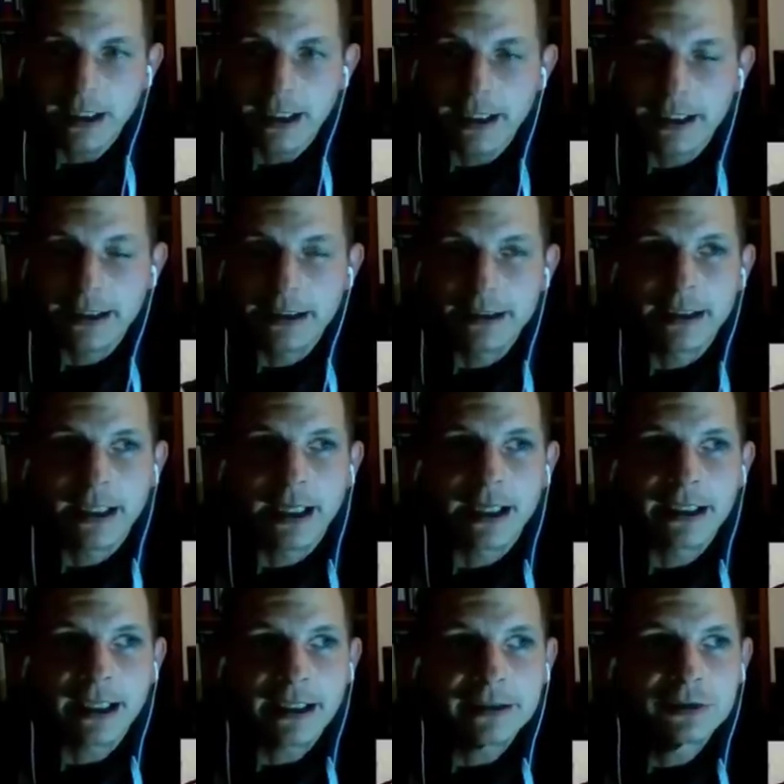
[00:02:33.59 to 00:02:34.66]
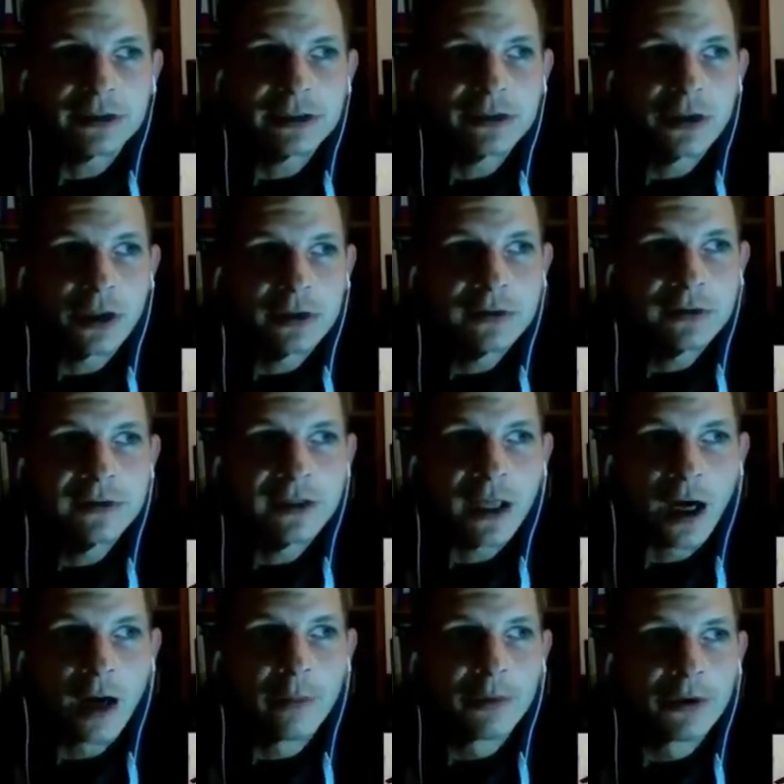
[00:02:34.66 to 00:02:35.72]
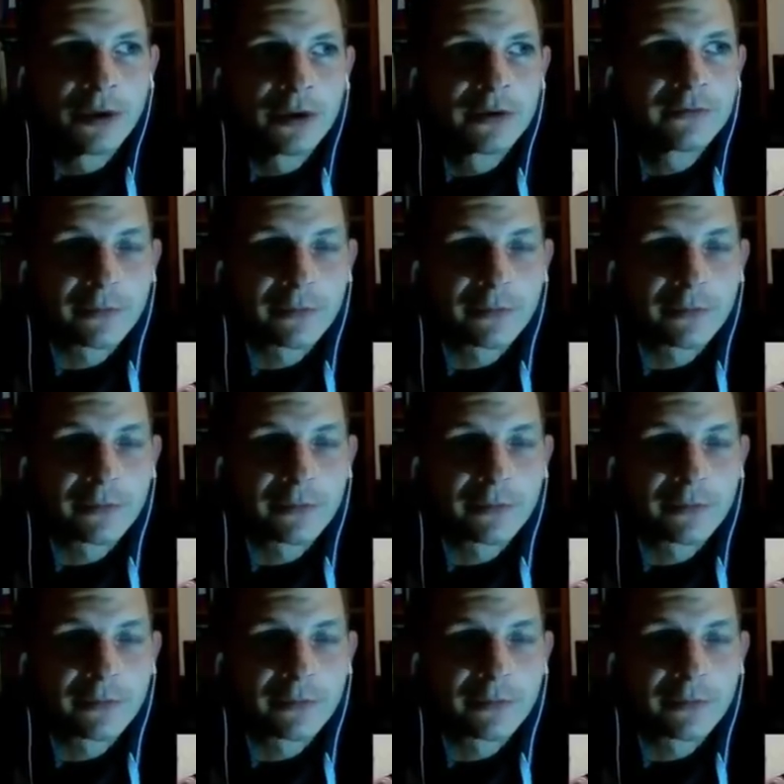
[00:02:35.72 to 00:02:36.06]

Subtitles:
and I actually got the armor